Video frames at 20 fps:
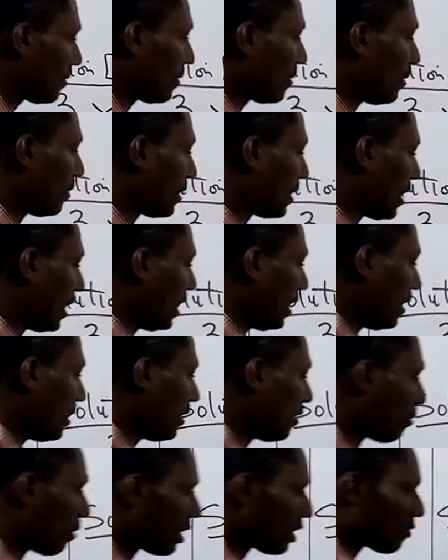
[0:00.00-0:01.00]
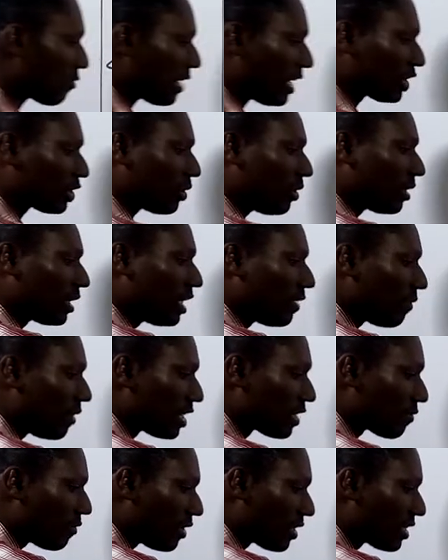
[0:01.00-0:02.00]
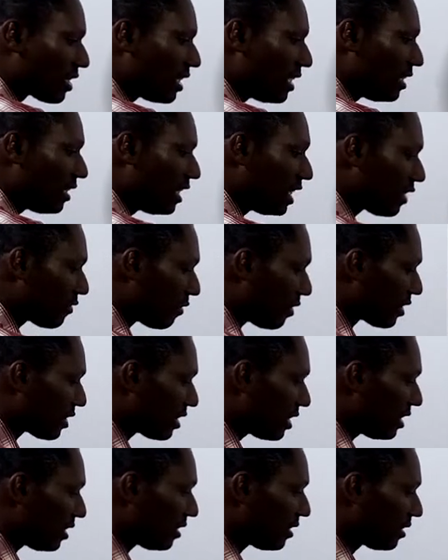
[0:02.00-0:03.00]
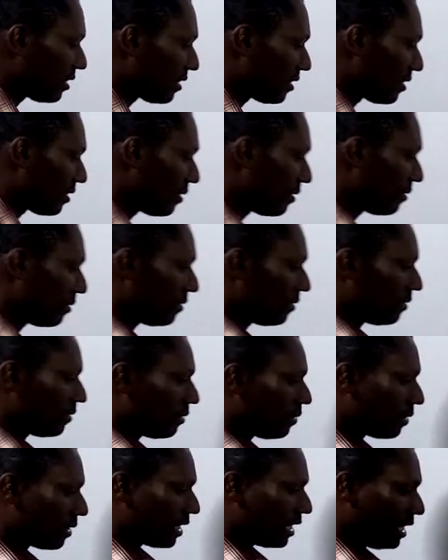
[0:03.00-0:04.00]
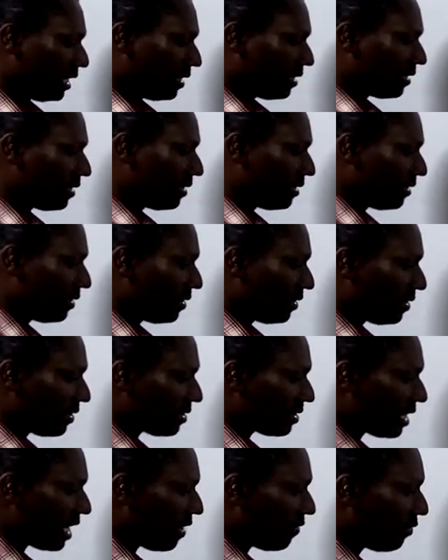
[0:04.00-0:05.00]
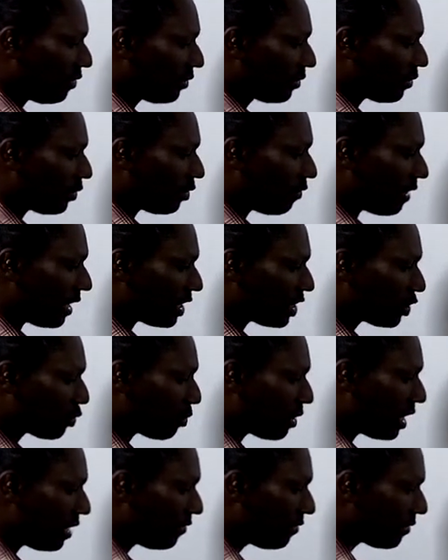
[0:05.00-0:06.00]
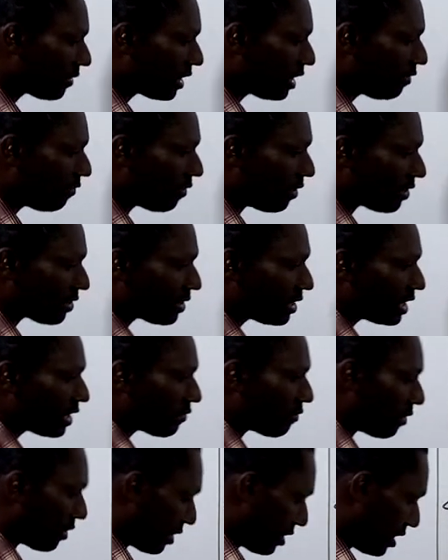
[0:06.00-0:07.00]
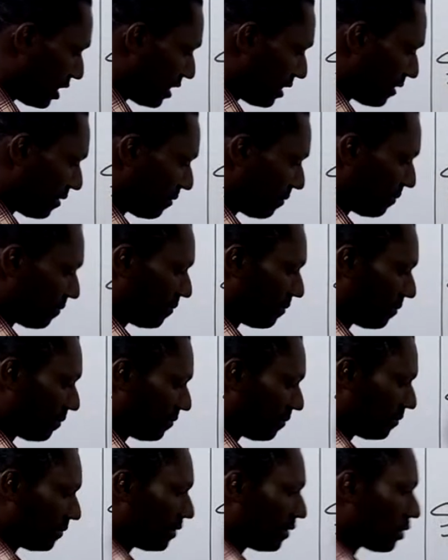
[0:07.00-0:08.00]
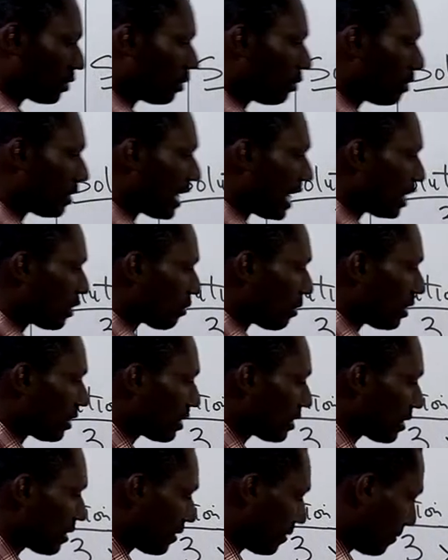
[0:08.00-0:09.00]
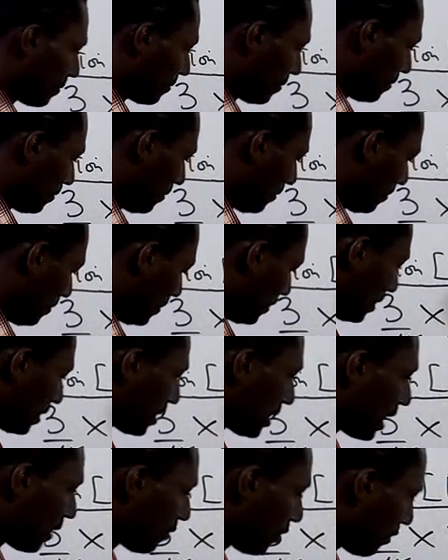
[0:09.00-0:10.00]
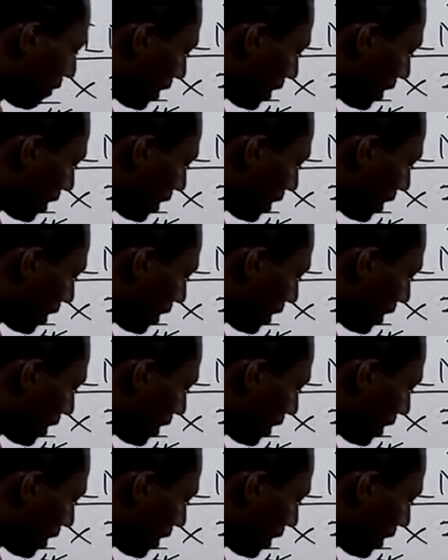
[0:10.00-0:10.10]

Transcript: Okay, what fraction gave us 14? This 14. Okay, 7 over 12 gave us this 14. So we write what? 7 over